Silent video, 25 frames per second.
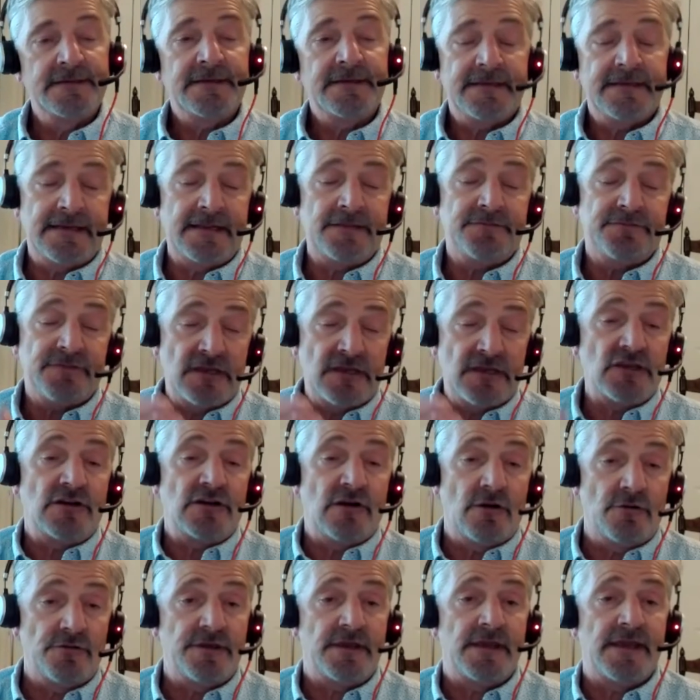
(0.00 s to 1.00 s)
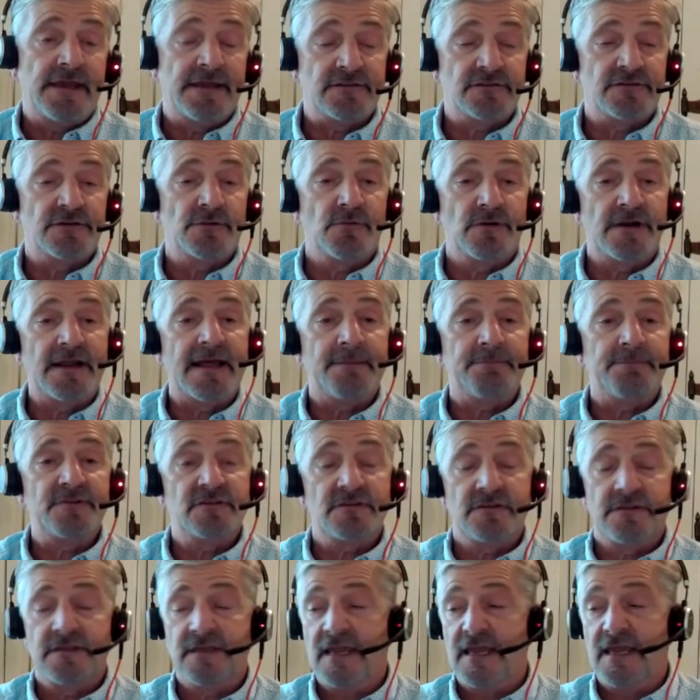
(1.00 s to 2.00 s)
And I think you know the answer, what happened
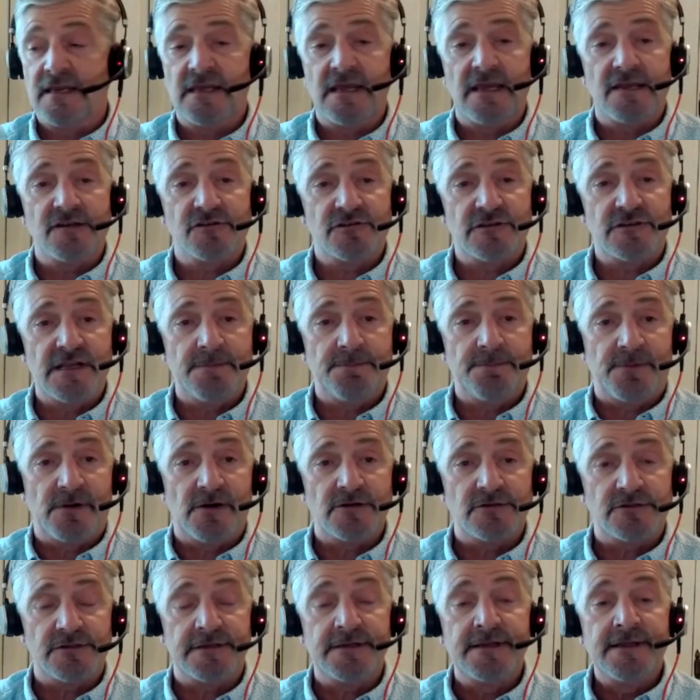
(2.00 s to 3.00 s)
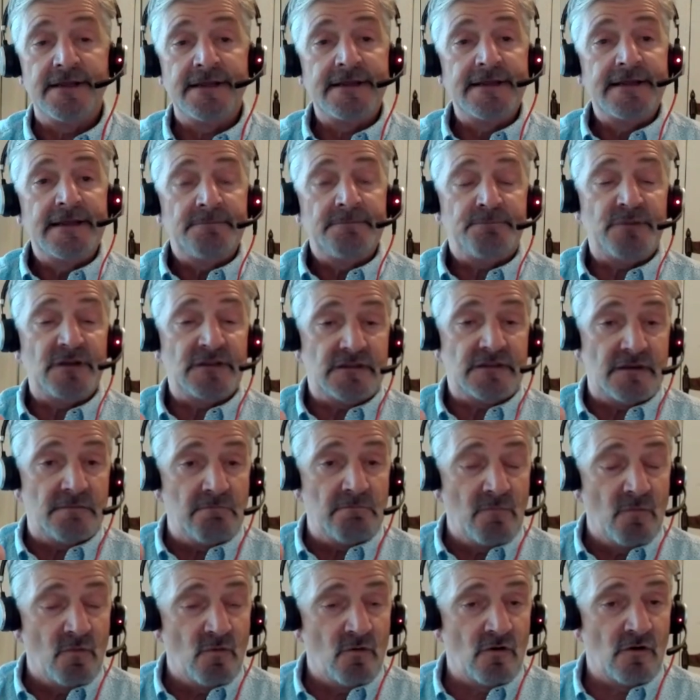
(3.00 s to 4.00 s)
to the ADHD person, but the
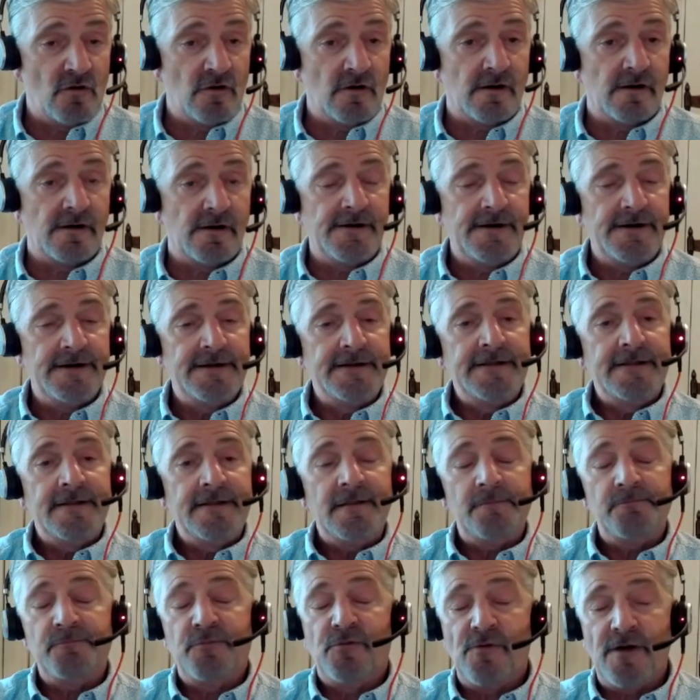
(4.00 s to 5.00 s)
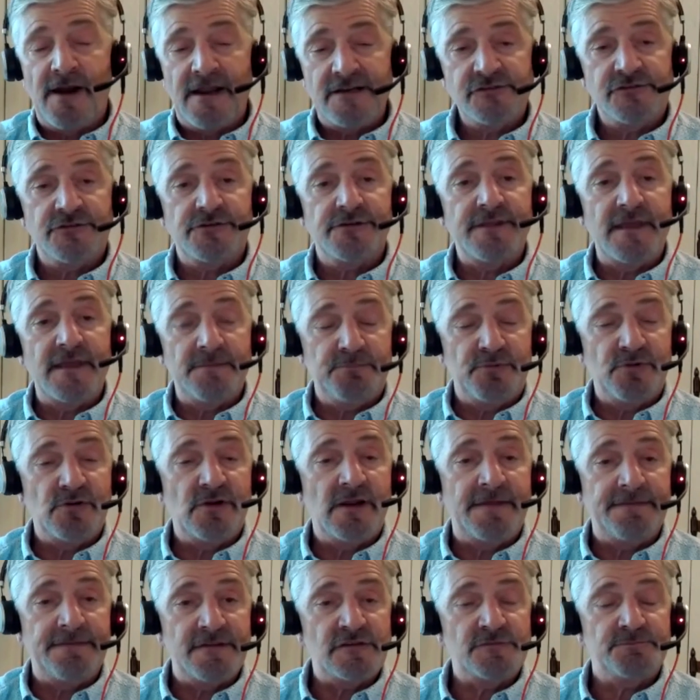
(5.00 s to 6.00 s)
more pressure they put
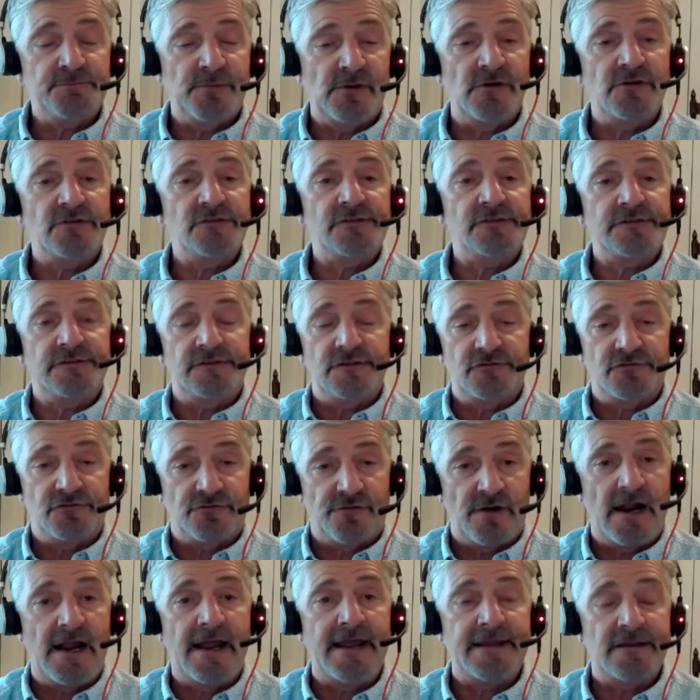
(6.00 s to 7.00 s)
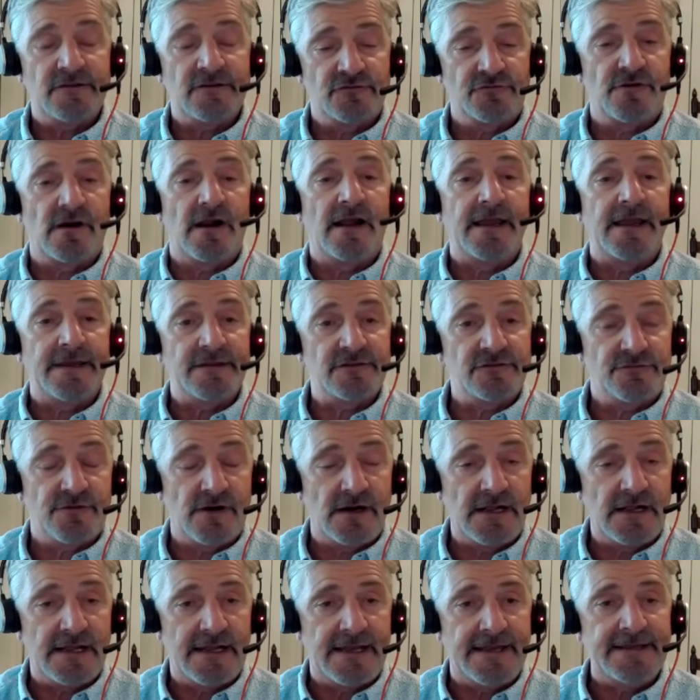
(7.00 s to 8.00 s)
on this person to try and try and
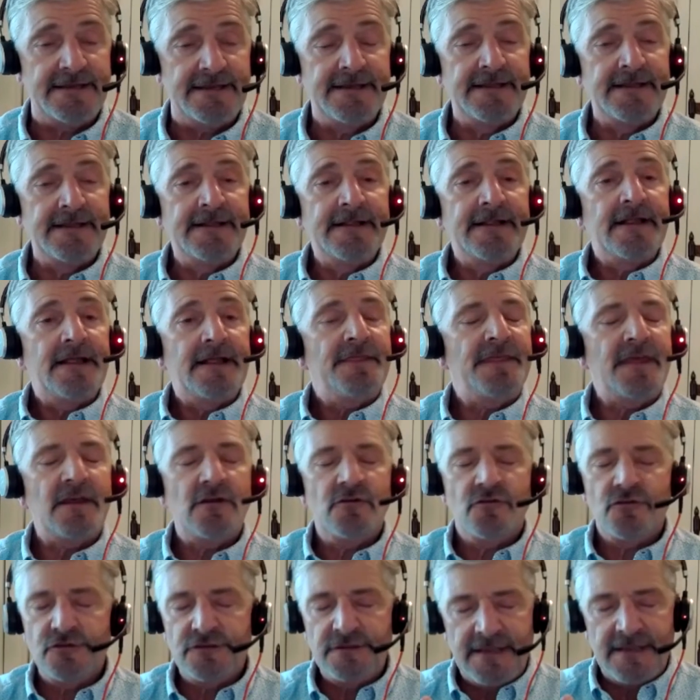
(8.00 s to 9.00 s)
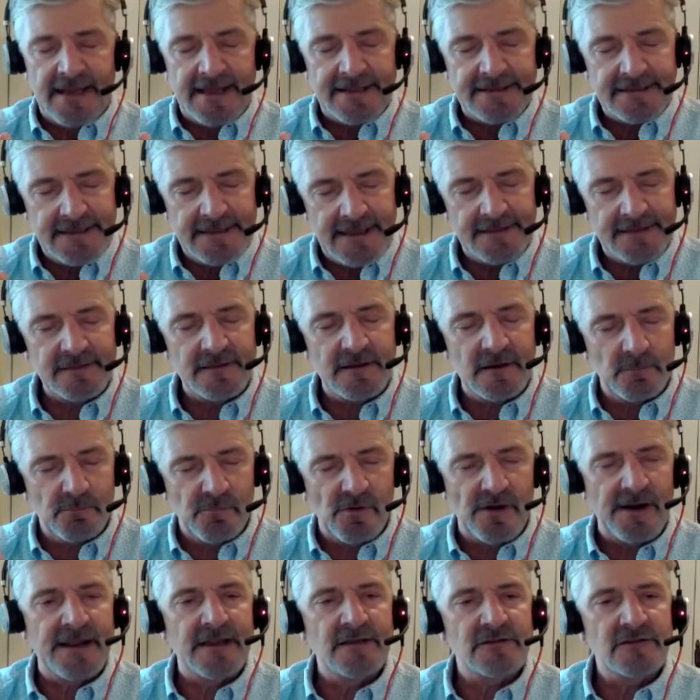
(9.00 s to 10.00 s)
try, they could not get their
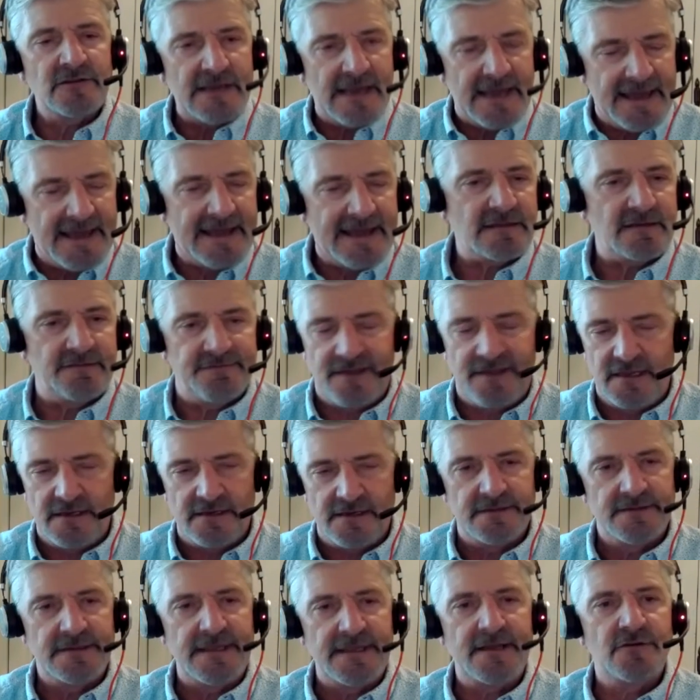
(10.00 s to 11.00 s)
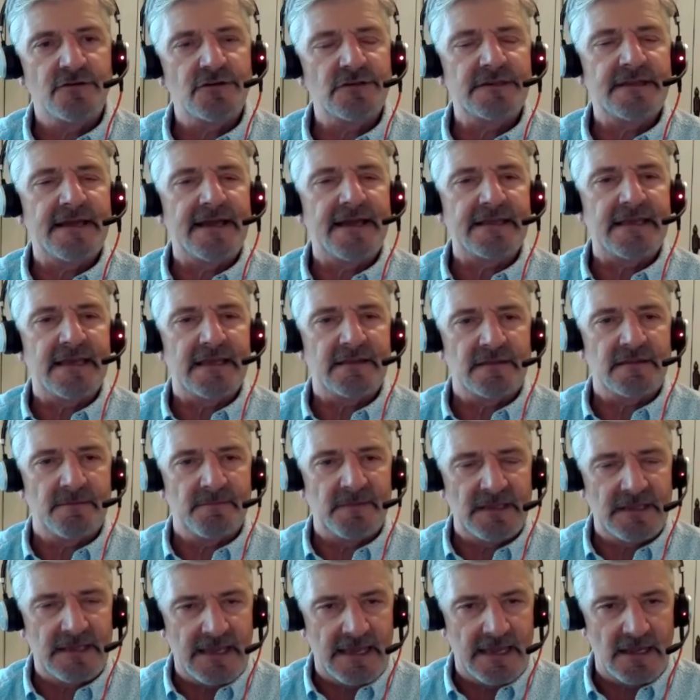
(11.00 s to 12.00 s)
brains activated. They could not get them
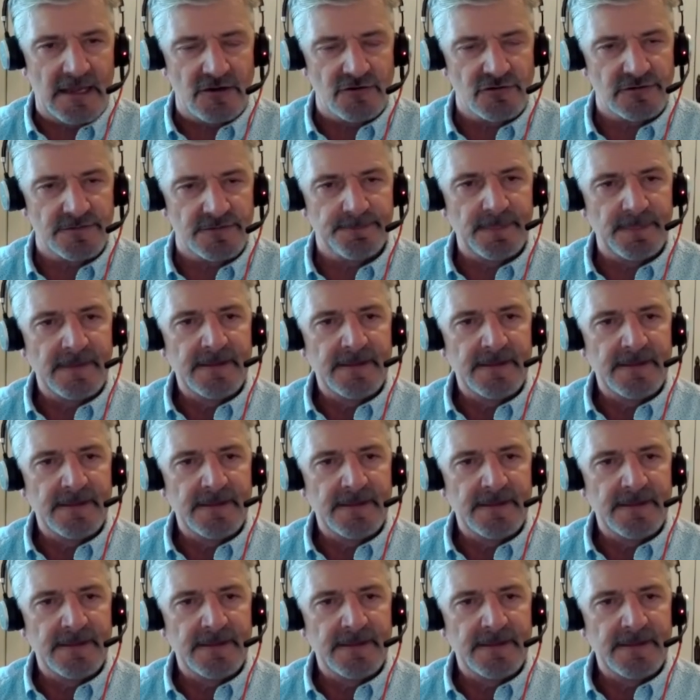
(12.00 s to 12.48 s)
engaged.